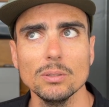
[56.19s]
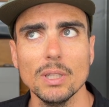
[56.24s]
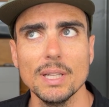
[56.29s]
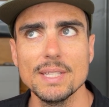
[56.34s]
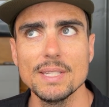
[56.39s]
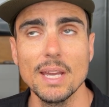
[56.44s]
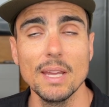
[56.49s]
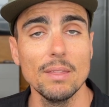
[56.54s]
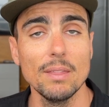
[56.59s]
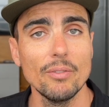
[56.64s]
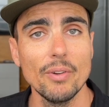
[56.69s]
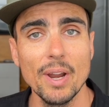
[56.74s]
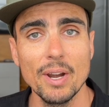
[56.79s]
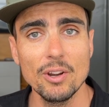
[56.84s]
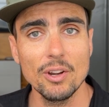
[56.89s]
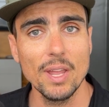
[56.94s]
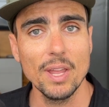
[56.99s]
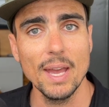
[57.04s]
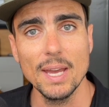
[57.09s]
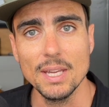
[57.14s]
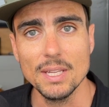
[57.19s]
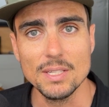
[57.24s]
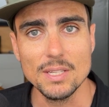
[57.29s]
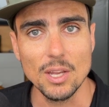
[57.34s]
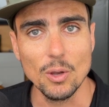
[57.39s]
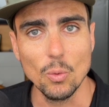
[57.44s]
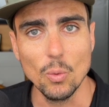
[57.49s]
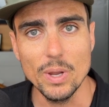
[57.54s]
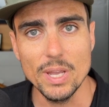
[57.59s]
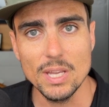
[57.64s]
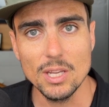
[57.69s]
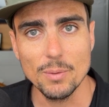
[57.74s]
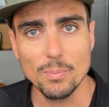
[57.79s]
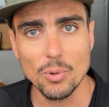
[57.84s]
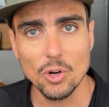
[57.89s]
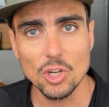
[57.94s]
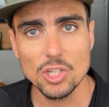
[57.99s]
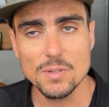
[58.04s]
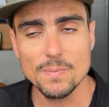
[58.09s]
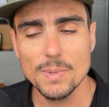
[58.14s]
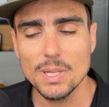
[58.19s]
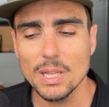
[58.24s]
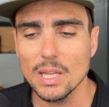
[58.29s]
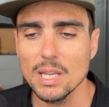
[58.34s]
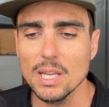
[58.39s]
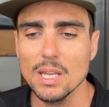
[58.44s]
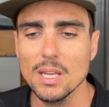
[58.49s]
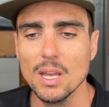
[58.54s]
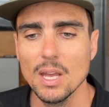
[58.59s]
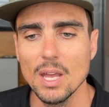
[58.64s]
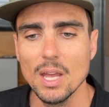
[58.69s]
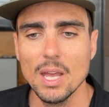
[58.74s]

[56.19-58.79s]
let's say 300 Ks a week approximately.